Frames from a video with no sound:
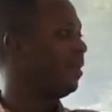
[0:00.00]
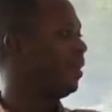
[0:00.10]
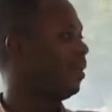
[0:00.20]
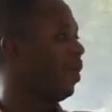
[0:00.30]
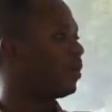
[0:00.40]

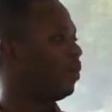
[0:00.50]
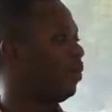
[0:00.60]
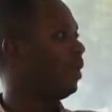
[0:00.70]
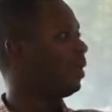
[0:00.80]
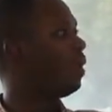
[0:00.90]
what
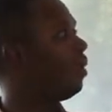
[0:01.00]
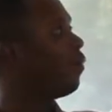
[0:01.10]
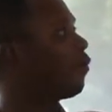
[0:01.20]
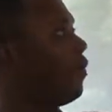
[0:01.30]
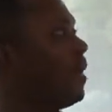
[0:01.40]

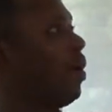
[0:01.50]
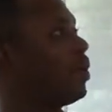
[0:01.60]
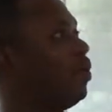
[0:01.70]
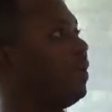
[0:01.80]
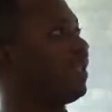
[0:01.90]

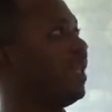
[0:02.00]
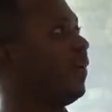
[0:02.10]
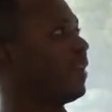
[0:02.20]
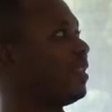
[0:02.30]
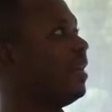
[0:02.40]
will this give us?
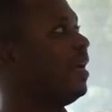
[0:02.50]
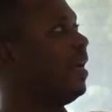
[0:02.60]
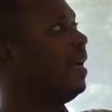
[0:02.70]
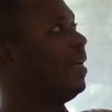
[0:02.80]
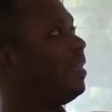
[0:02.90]

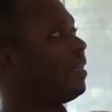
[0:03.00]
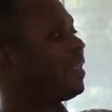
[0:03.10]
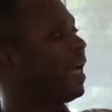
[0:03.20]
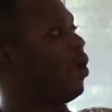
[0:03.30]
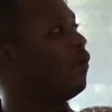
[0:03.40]

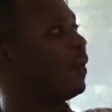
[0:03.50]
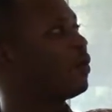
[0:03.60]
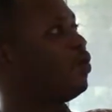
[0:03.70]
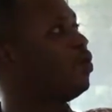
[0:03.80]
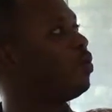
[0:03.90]
Theta over
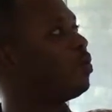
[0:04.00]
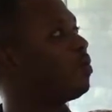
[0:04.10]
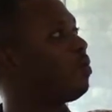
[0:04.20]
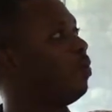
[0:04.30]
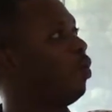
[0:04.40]
2
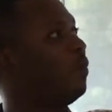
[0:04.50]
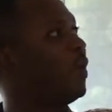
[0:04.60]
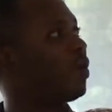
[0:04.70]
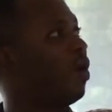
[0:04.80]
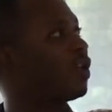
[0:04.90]
will be
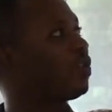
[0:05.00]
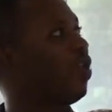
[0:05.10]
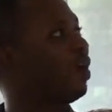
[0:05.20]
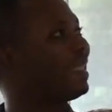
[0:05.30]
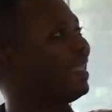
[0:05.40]
equal to
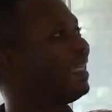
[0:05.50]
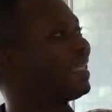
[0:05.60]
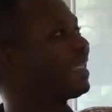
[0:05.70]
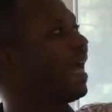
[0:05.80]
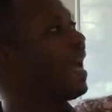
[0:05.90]
what?
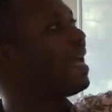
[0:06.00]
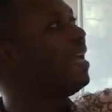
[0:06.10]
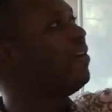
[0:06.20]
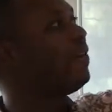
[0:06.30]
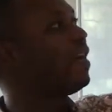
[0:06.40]
Sine
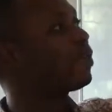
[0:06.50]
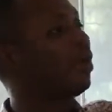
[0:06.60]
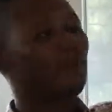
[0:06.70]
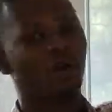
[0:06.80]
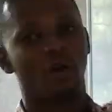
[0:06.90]
inverse
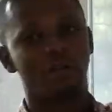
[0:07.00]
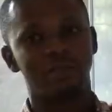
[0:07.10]
of what?